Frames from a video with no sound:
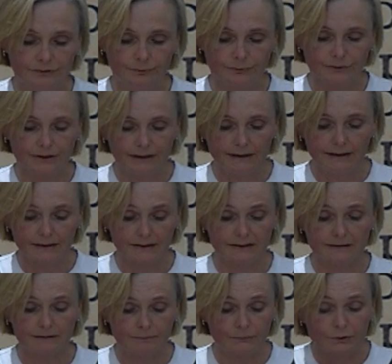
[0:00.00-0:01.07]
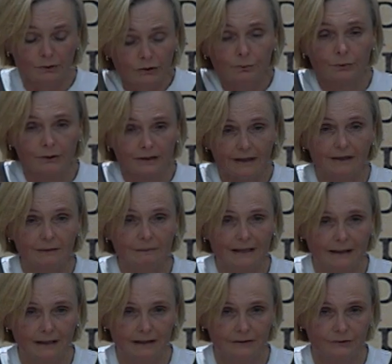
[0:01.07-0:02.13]
to protect my
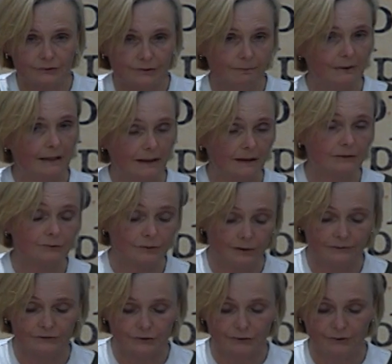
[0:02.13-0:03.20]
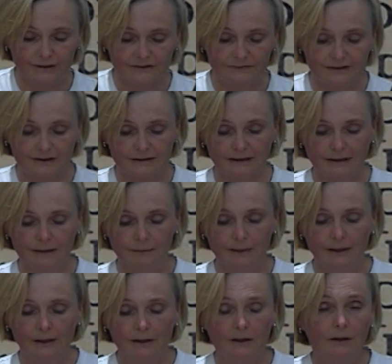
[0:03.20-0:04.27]
country of choice this time,
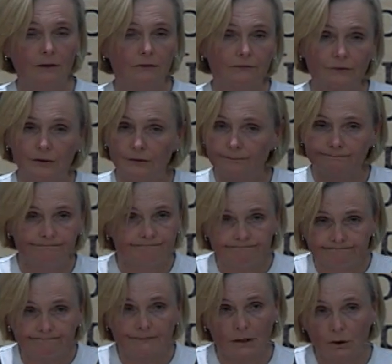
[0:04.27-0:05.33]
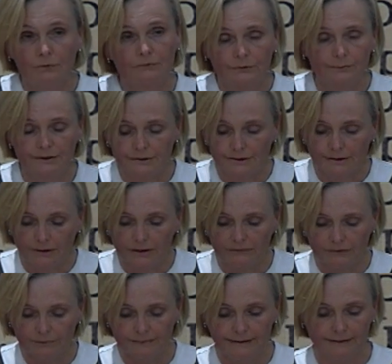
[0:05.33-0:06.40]
from overreaching
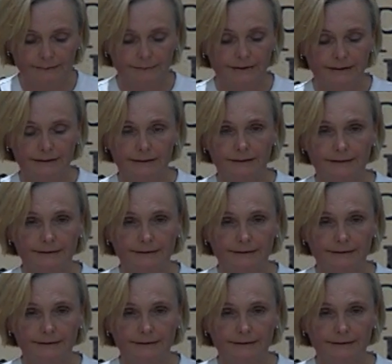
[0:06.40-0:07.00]
government, but